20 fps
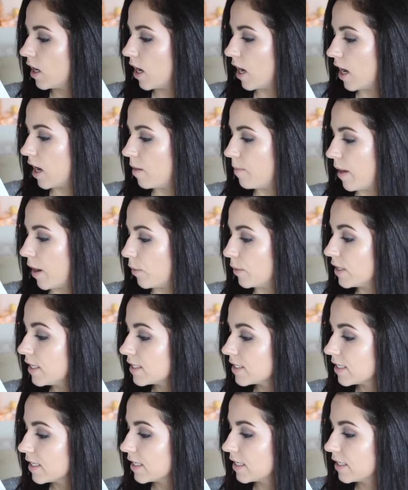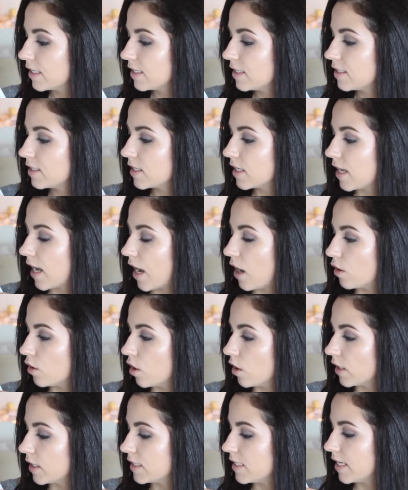how easy it is, how
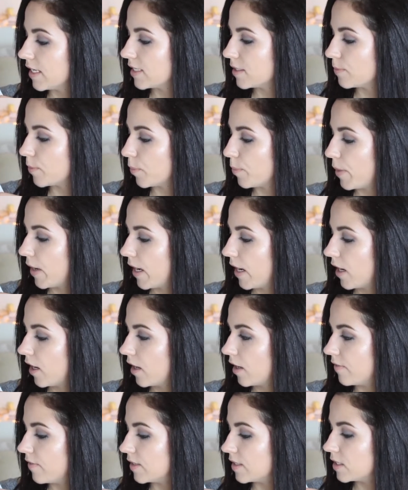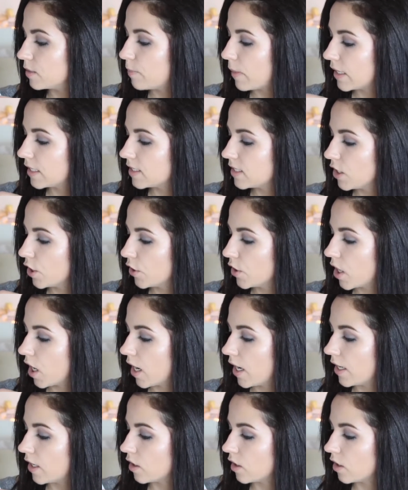long it takes to prepare, if it's spicy or not.